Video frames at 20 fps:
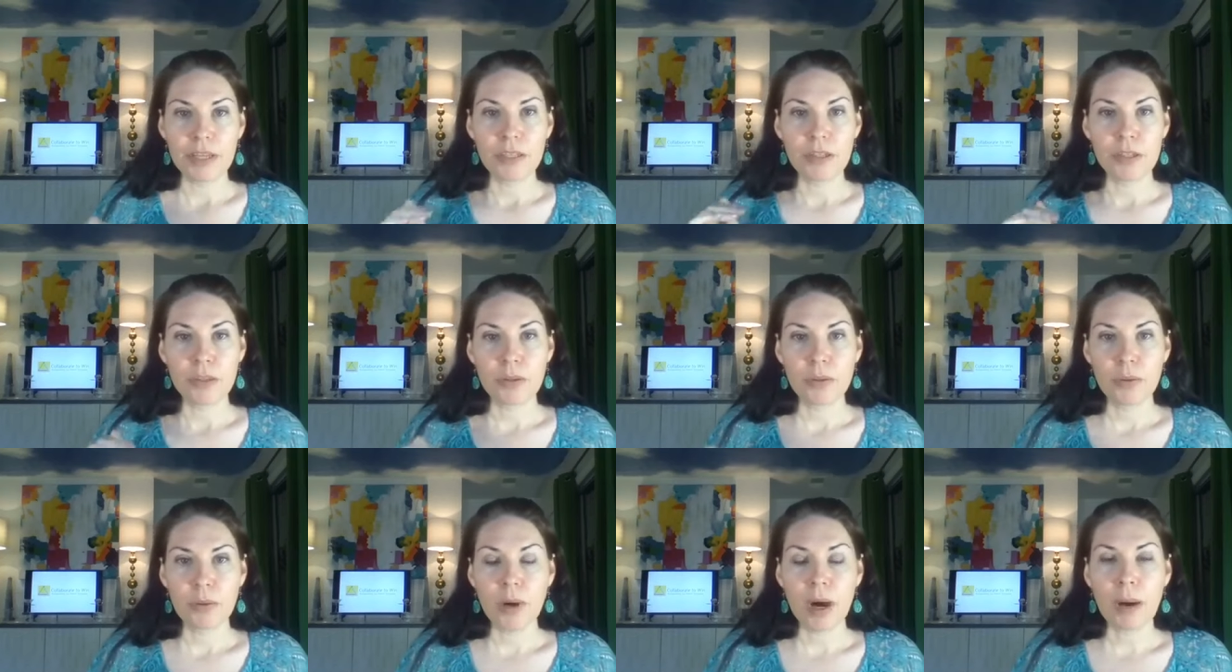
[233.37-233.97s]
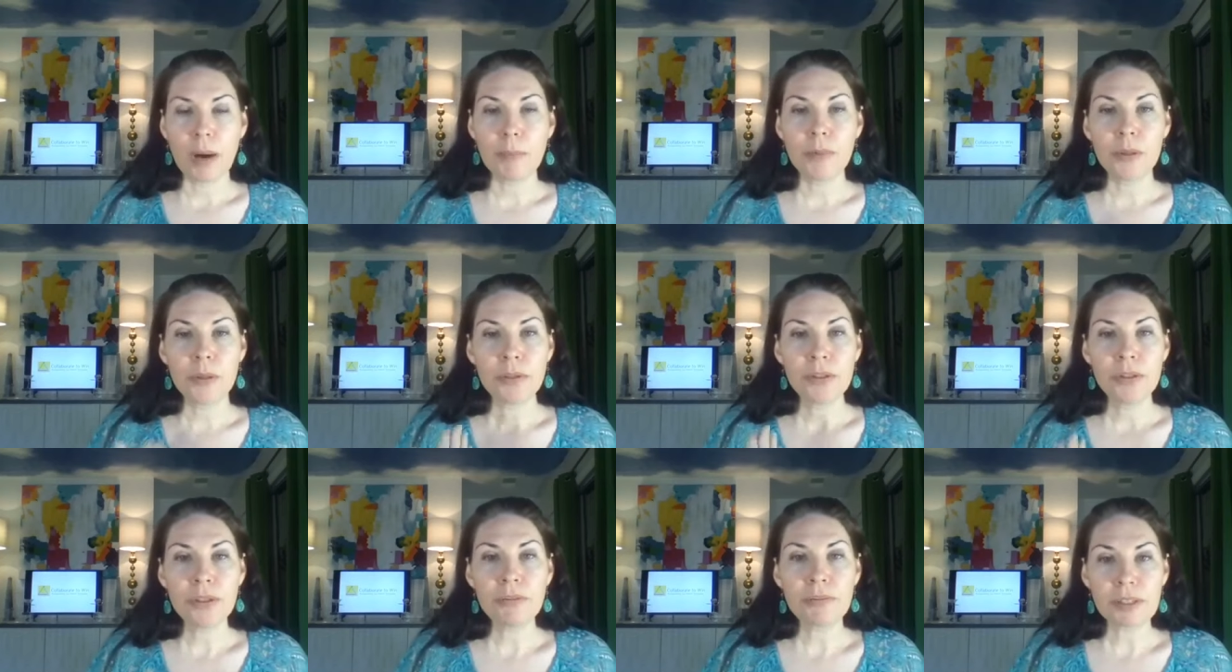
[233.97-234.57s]
You
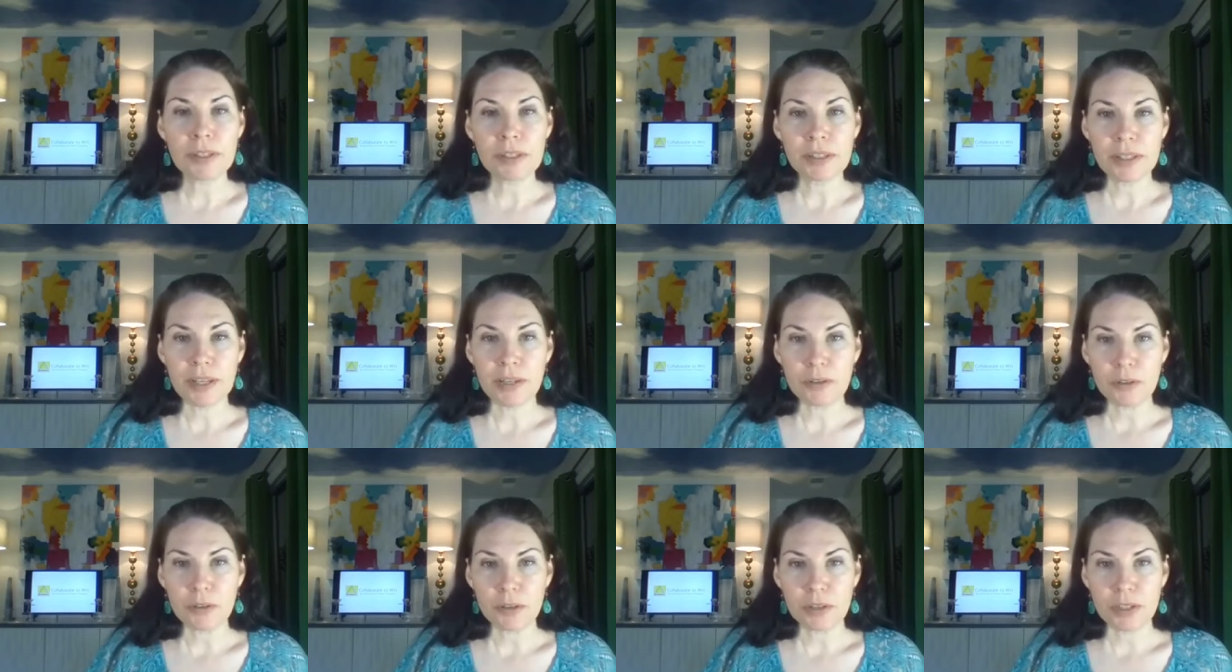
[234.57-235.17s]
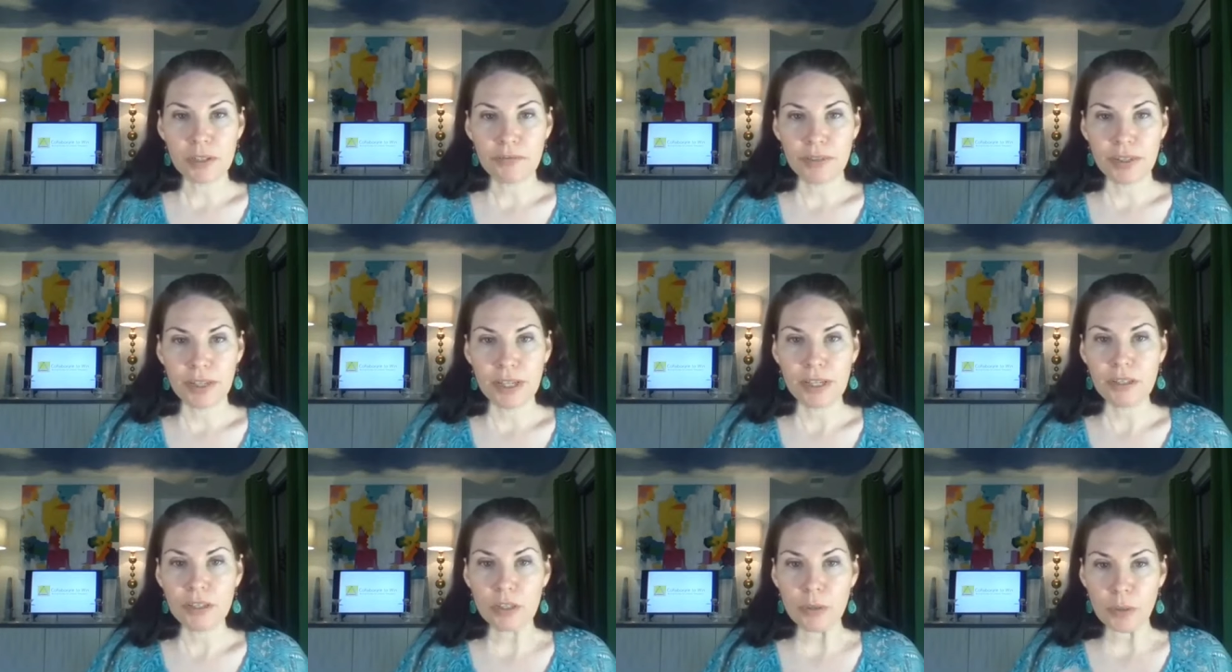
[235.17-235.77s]
upload your resale
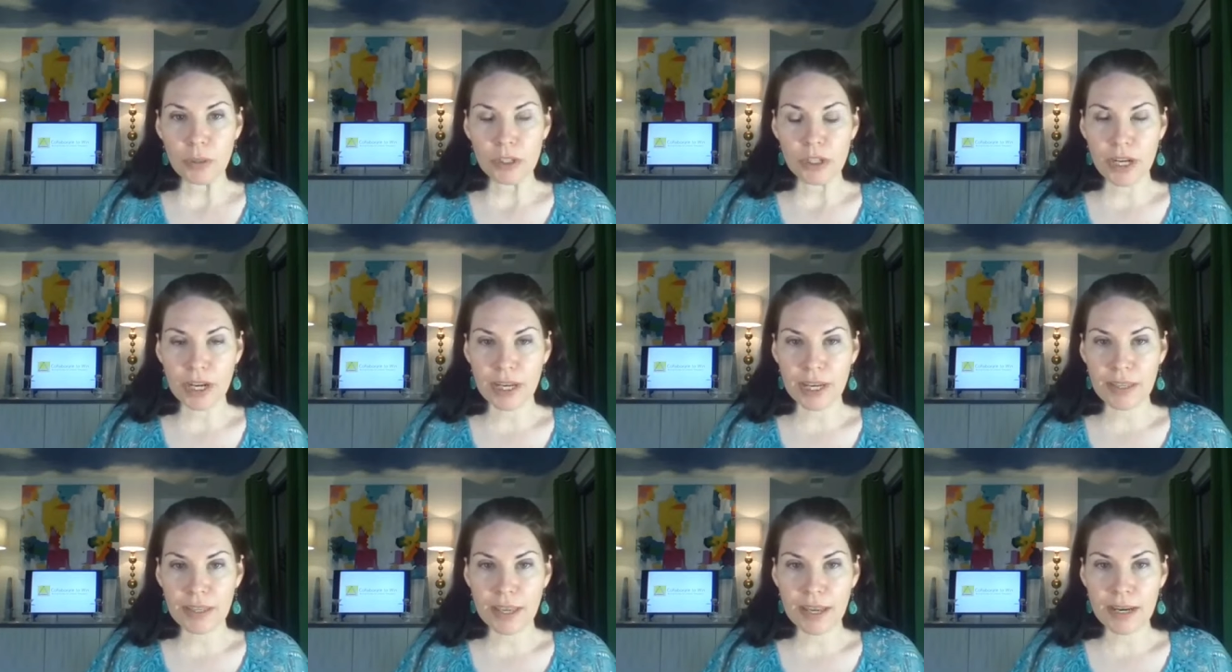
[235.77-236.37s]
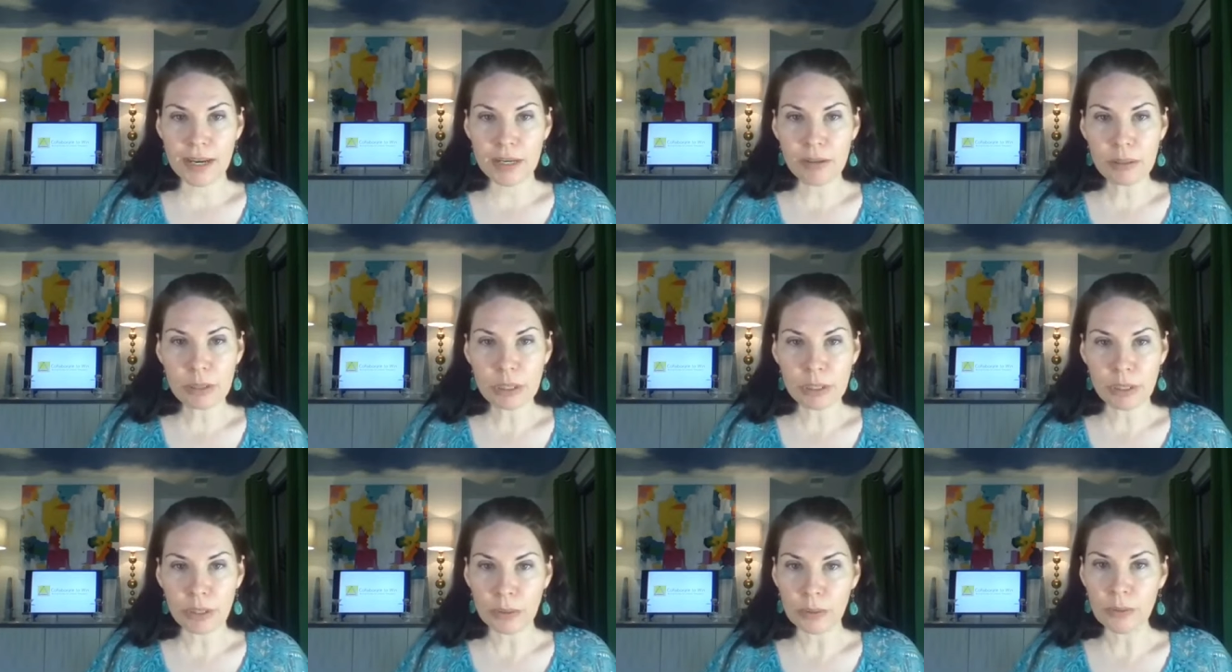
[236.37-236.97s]
certificate, so we're checking that out
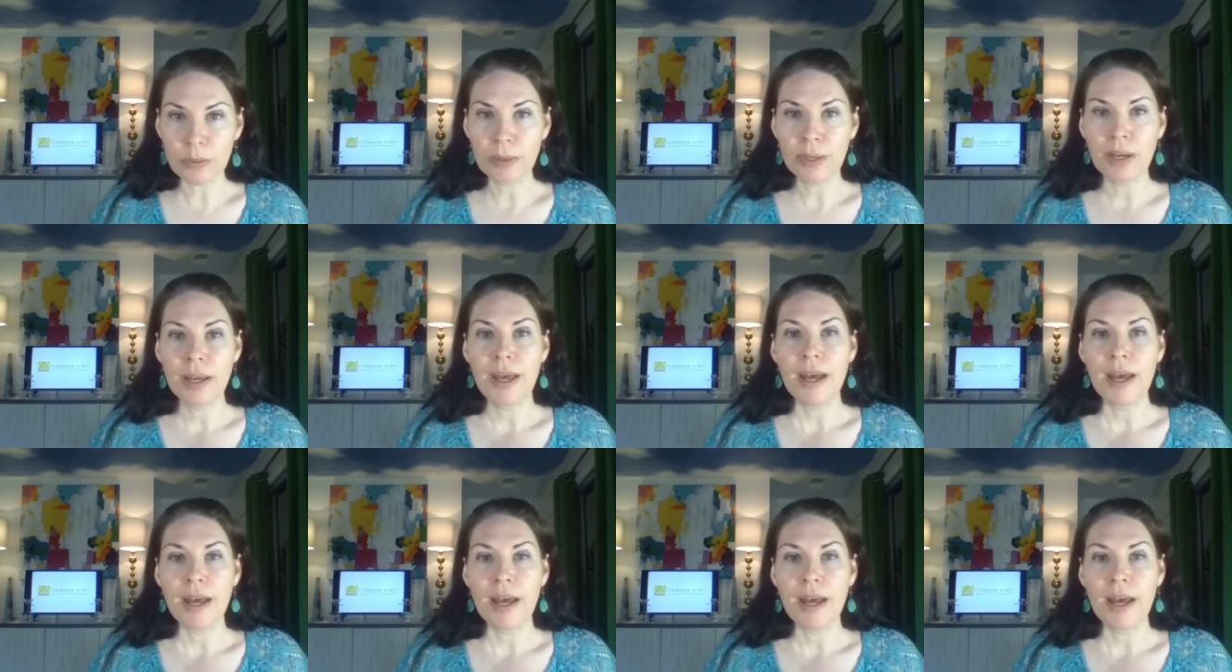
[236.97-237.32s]
too.